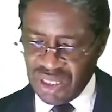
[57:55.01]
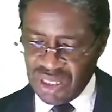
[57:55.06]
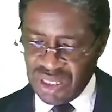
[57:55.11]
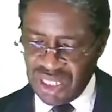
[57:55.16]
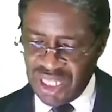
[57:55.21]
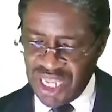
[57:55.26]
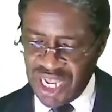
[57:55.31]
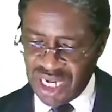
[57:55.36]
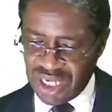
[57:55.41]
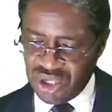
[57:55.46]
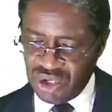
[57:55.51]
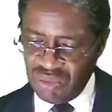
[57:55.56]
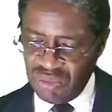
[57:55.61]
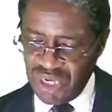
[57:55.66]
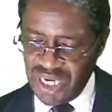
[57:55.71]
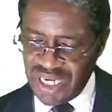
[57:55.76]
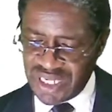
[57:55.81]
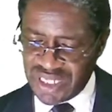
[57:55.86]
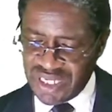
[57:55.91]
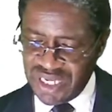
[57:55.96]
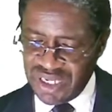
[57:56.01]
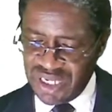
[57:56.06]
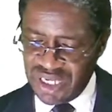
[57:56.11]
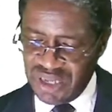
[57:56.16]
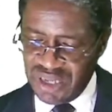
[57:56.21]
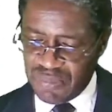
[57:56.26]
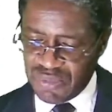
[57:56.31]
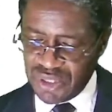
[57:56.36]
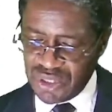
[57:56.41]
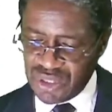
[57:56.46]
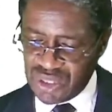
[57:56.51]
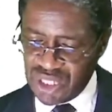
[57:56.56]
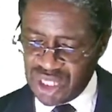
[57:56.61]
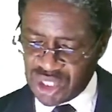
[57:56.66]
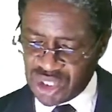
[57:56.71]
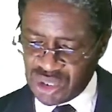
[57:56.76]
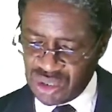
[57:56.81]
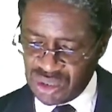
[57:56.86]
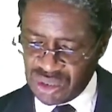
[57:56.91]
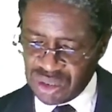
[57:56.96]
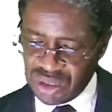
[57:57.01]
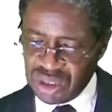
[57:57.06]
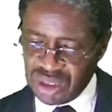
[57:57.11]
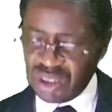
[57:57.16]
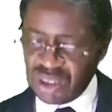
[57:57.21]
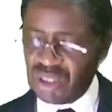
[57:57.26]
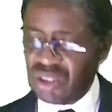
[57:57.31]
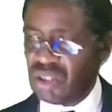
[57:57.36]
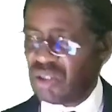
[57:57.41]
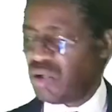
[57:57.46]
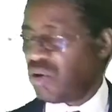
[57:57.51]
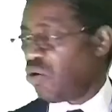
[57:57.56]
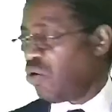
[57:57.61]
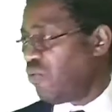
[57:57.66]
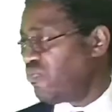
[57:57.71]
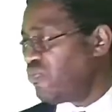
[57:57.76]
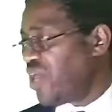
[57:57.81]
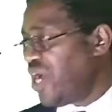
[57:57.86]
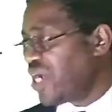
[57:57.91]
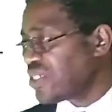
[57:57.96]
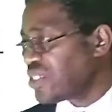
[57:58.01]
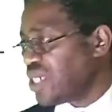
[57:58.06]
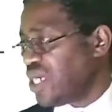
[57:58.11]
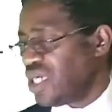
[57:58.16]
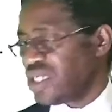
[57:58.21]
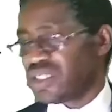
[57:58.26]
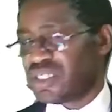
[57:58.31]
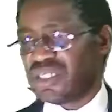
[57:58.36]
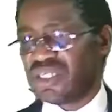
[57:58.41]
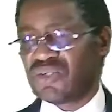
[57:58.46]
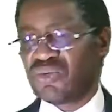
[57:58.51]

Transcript: the accumulated depreciation of that asset.